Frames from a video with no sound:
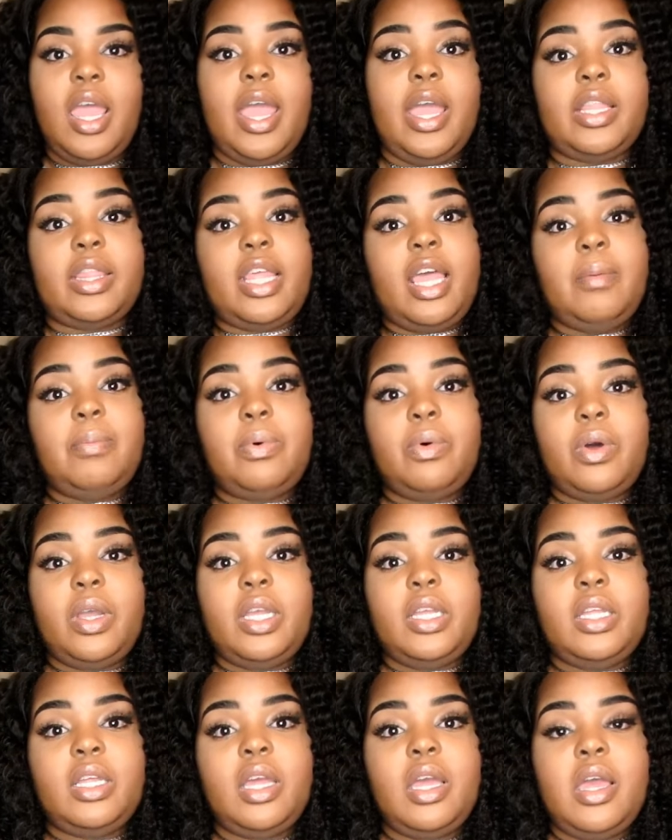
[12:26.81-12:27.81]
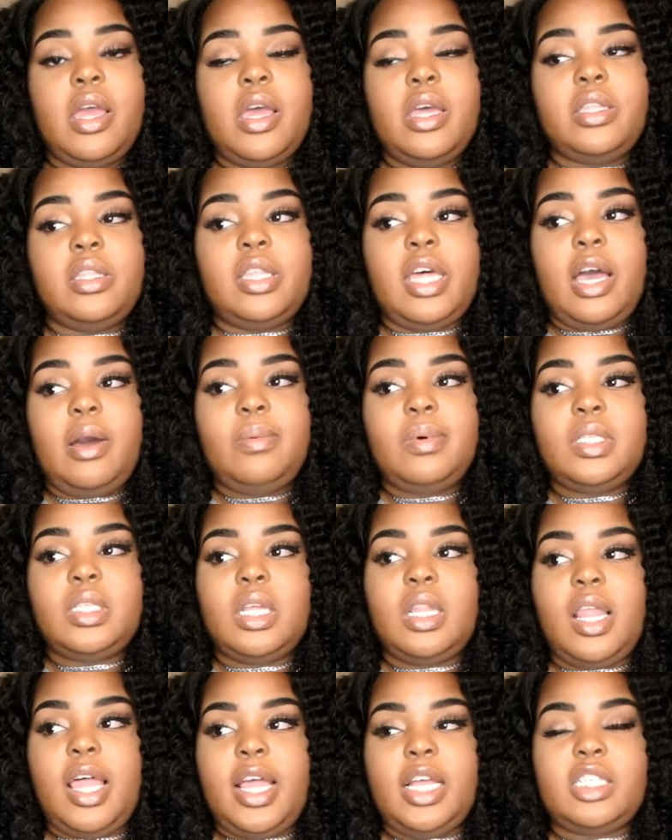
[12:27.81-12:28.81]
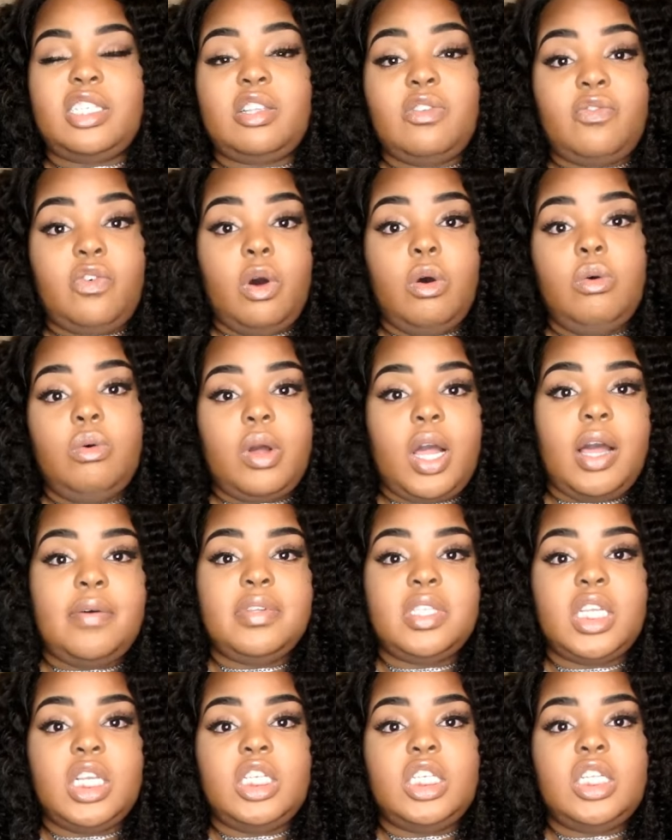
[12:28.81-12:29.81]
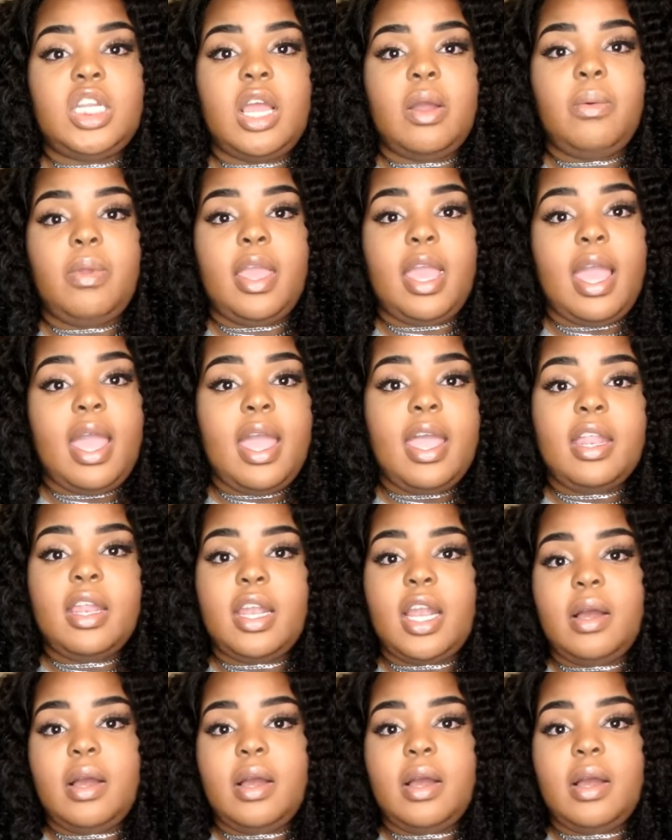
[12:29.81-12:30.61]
At that point, that was the last phone conversation that we had.